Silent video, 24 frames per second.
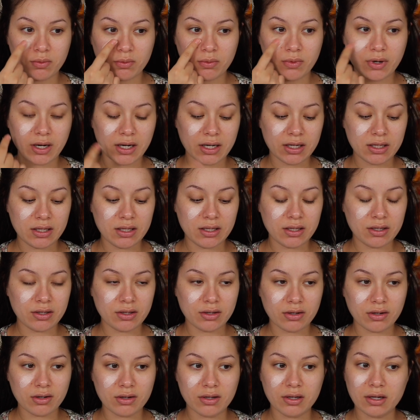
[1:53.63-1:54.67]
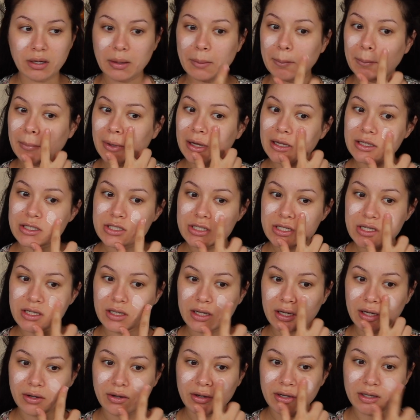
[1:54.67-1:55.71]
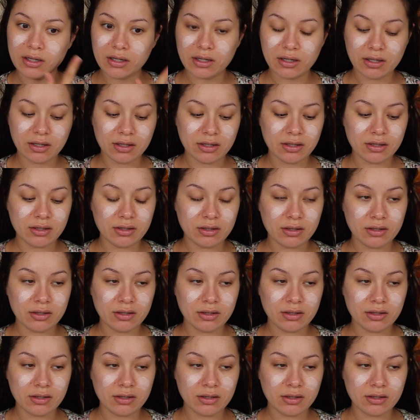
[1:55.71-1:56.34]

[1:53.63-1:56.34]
right here on my cheek area.